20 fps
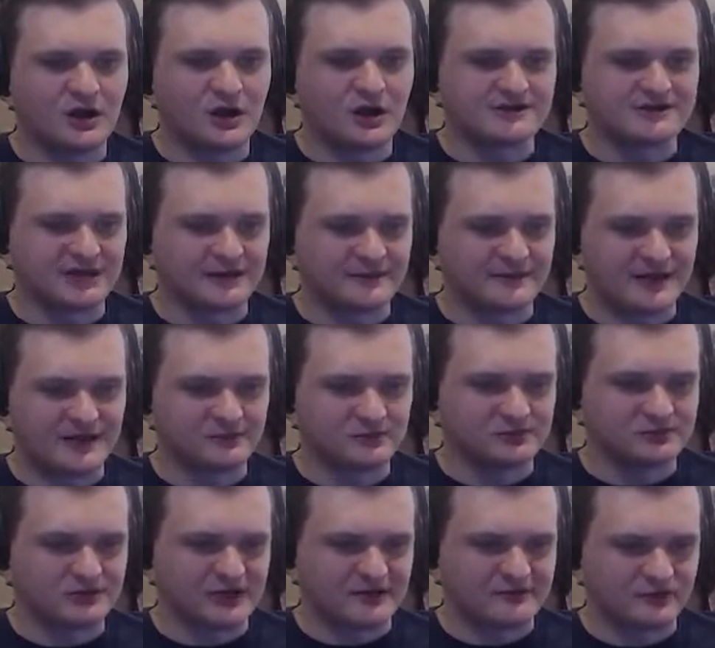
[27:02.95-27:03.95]
top of that blue
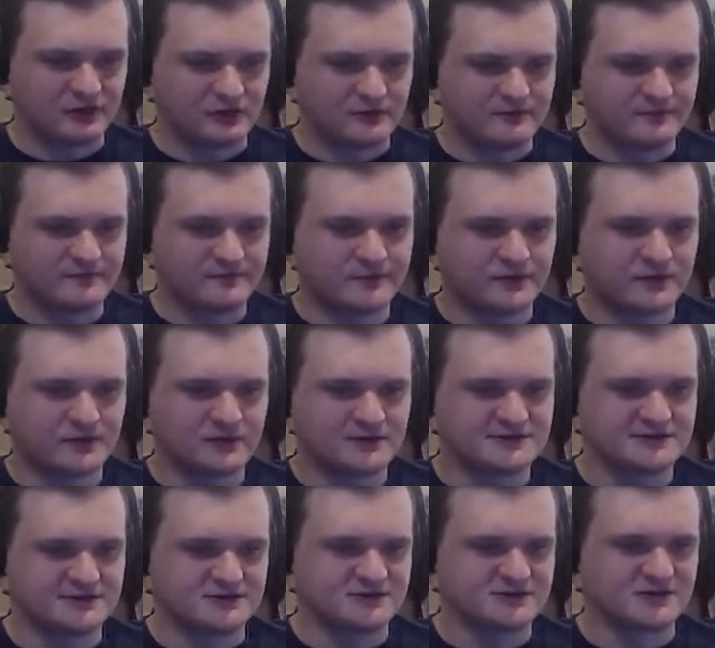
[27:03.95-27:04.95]
platform.
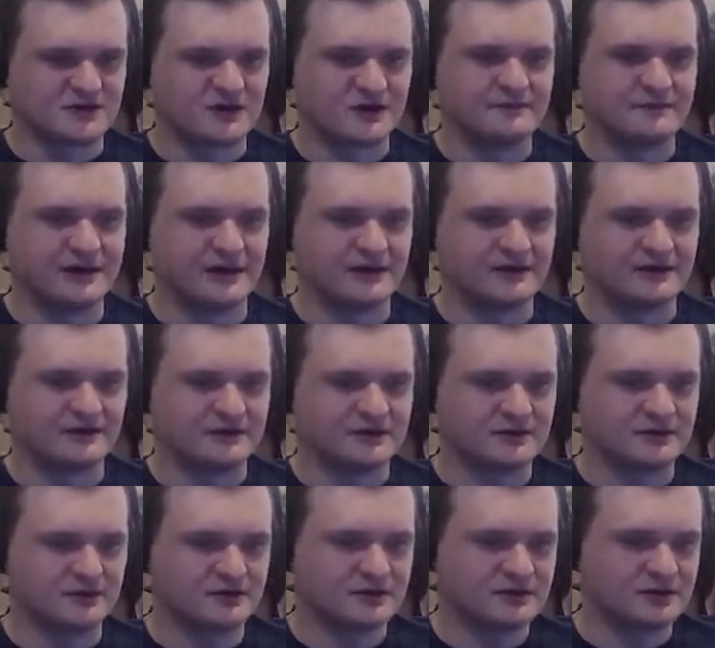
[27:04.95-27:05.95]
So just ground pound,
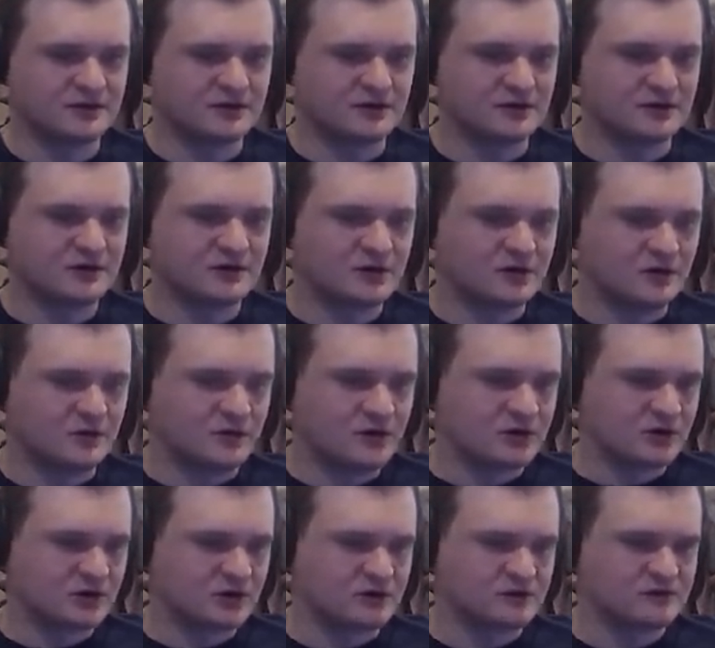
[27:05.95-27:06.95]

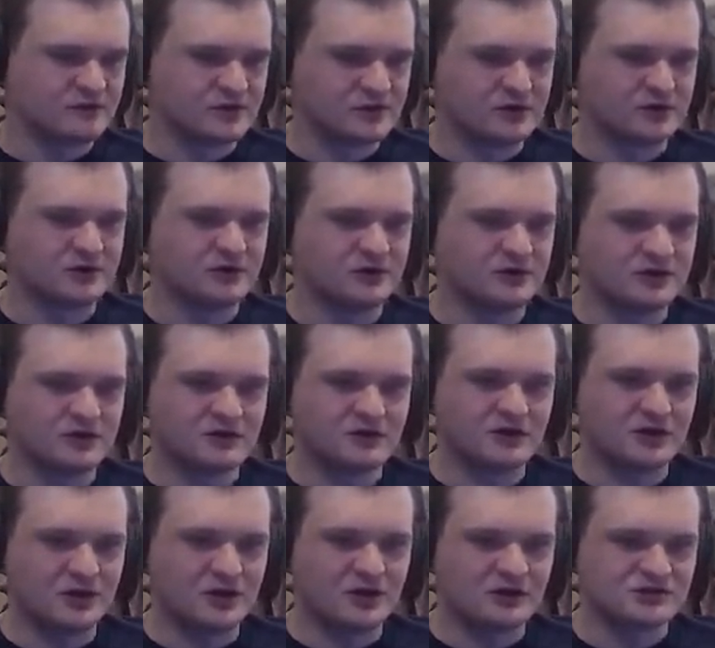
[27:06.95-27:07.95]
walk over,
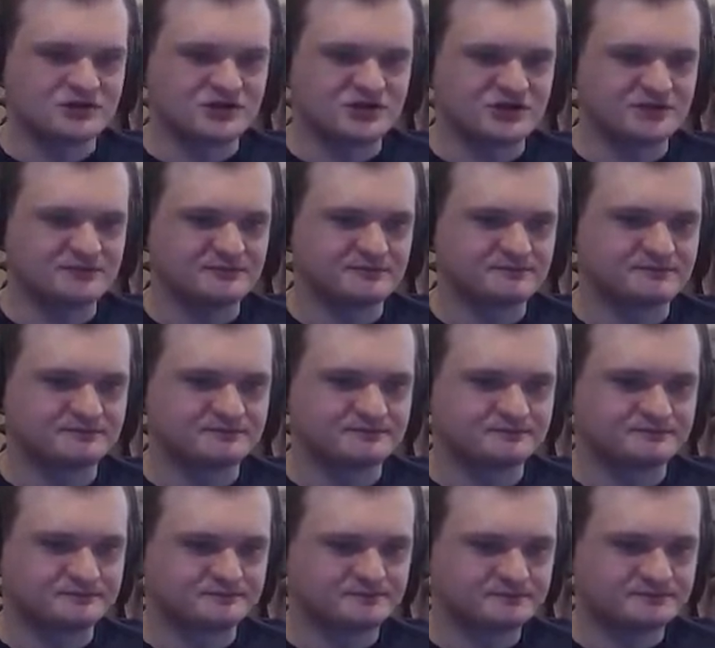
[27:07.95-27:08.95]
long jump.
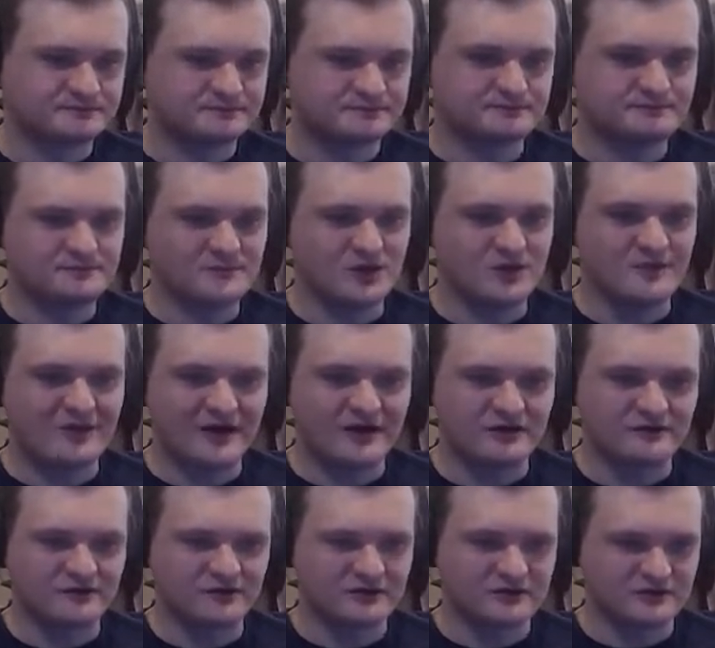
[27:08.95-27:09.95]
You might
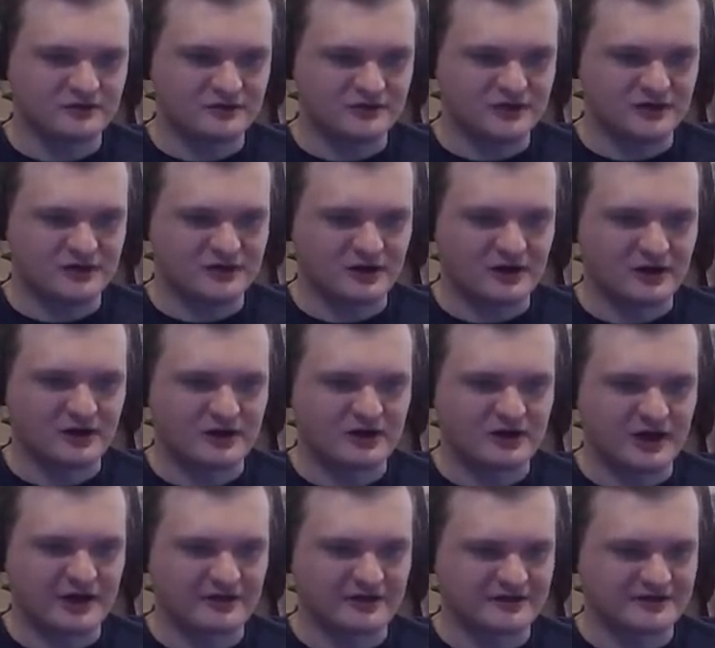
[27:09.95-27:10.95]
overdo it.
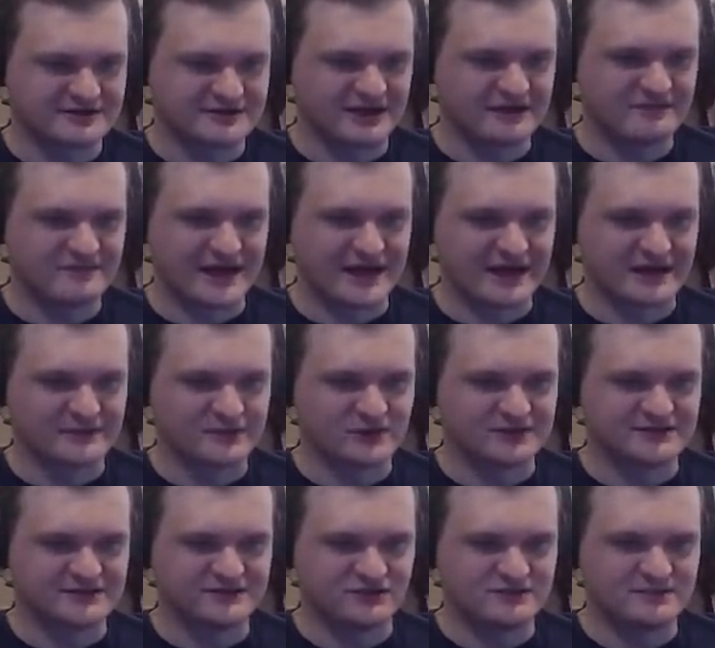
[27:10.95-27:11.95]
There's enough backup coins.
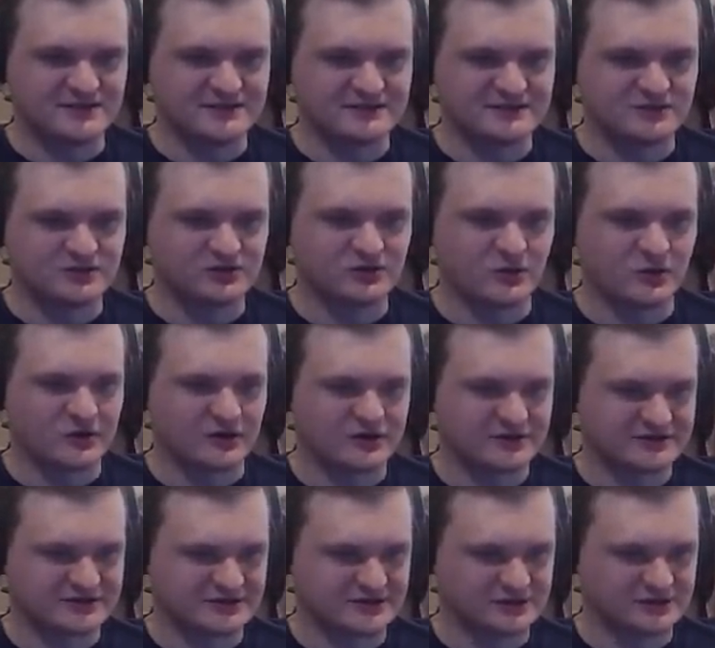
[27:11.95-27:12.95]
If you miss a blue coin or
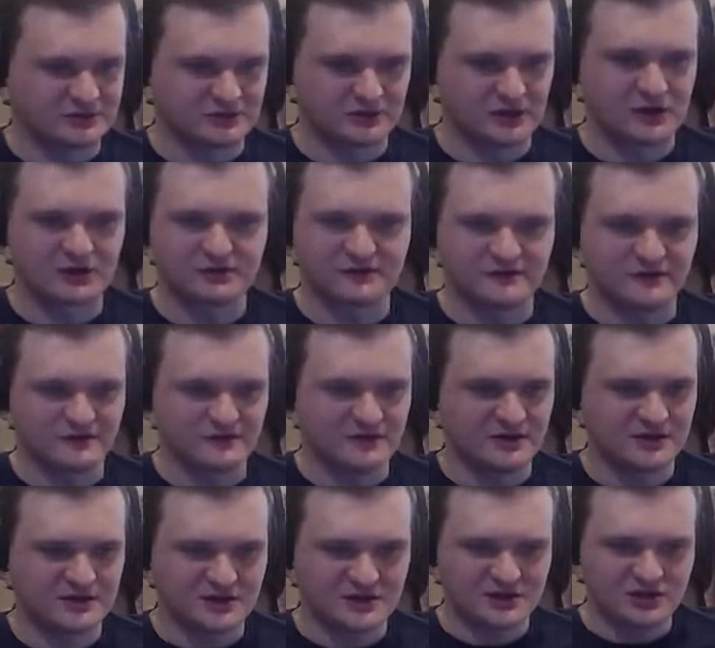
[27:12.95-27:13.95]
two, or all of them,
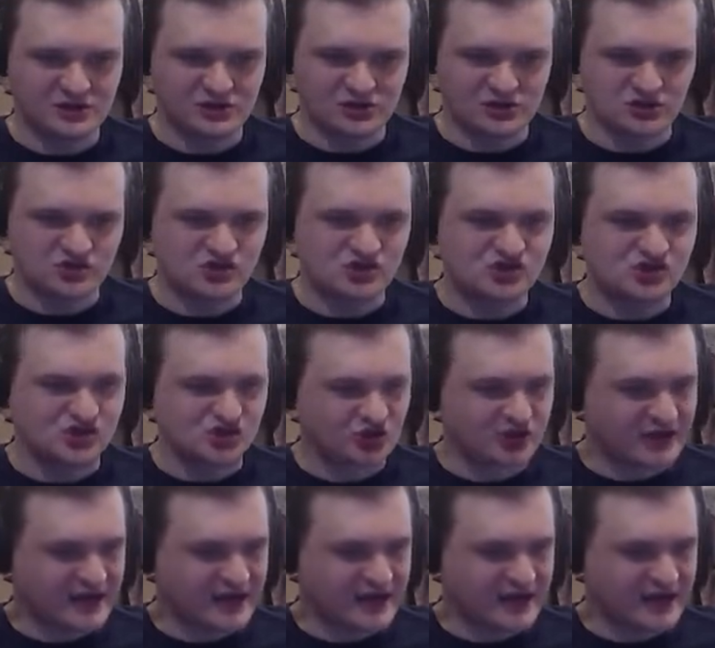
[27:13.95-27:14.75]
you should have